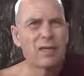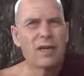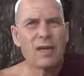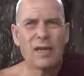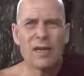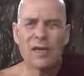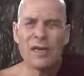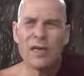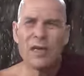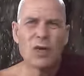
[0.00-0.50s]

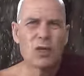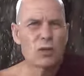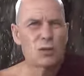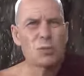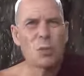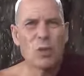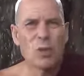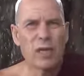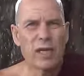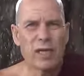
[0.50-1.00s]
uh, or
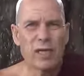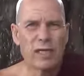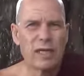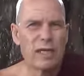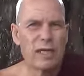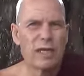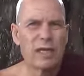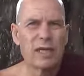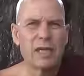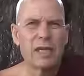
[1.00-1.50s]
smoking,
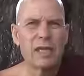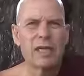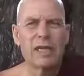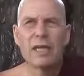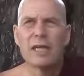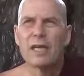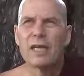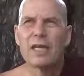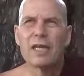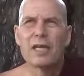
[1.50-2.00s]

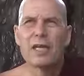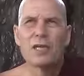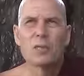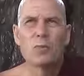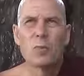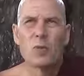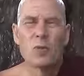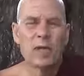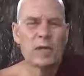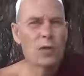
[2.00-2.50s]
uh,
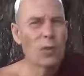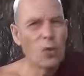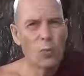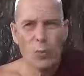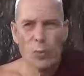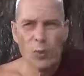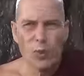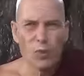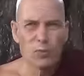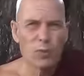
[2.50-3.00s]
smoking
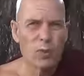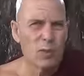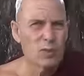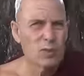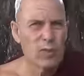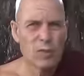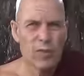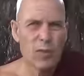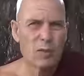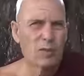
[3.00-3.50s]
opium, or
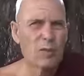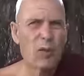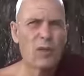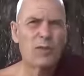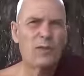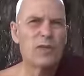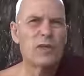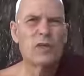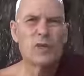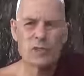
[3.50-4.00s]
taking
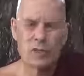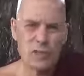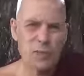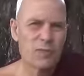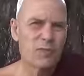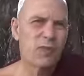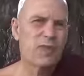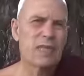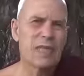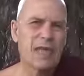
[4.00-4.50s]
morphine, or
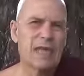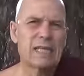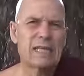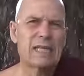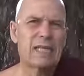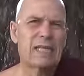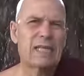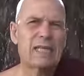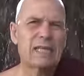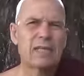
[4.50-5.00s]
something like
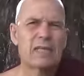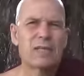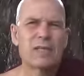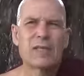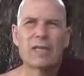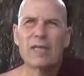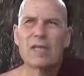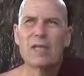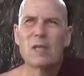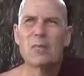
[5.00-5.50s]
that.
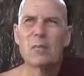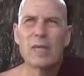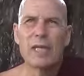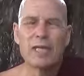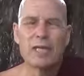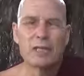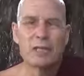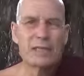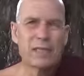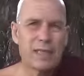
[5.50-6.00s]
But
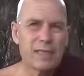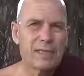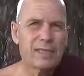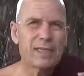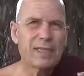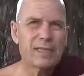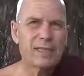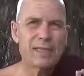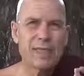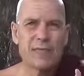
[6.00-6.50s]
it's not
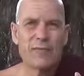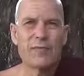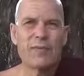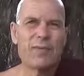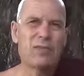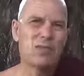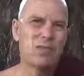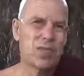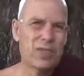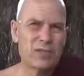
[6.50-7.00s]

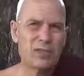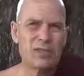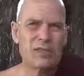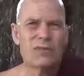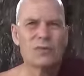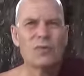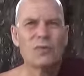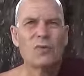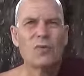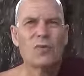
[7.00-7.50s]

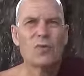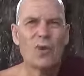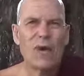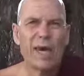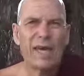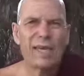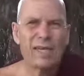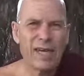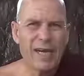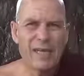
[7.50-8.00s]
disadvantageous.
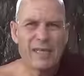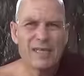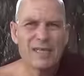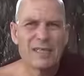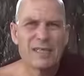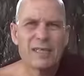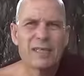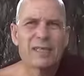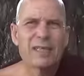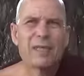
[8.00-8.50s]
Why not?
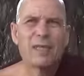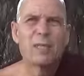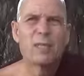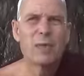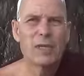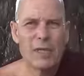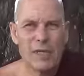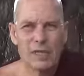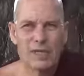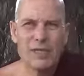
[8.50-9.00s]

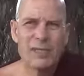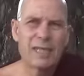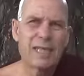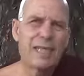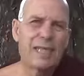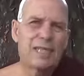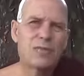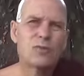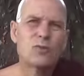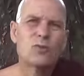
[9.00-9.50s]
Because it
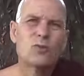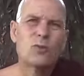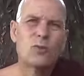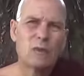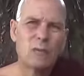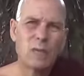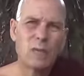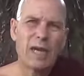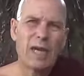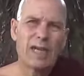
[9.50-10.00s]
leads to
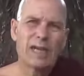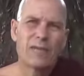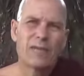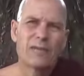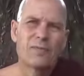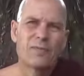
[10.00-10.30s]
nibbana.